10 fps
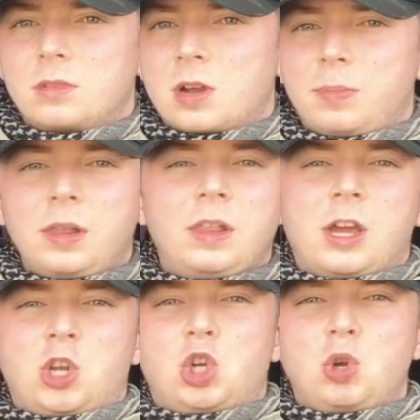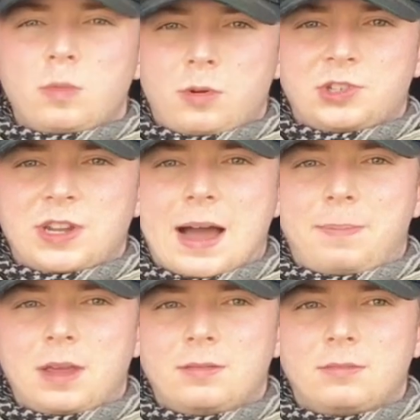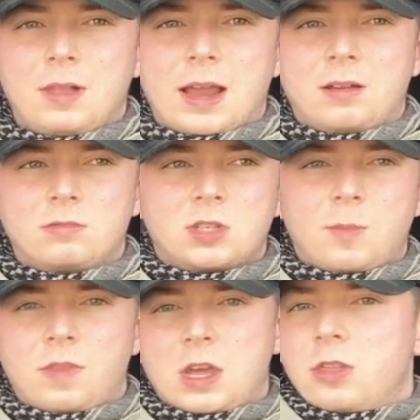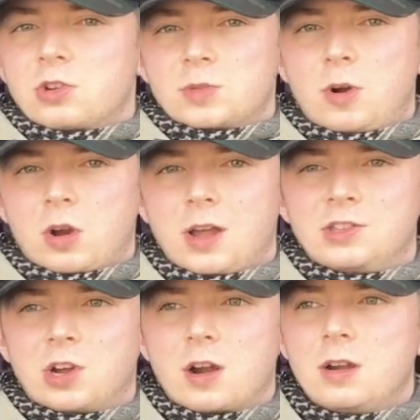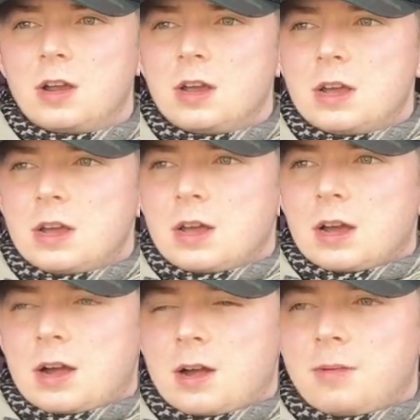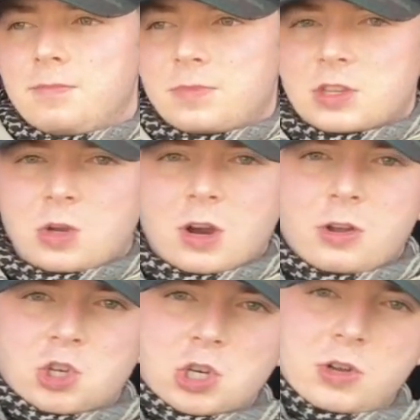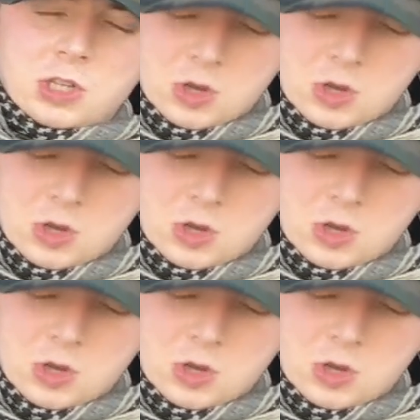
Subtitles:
completely unshootable snappy like some of the other small guns are. So I'll go ahead and show it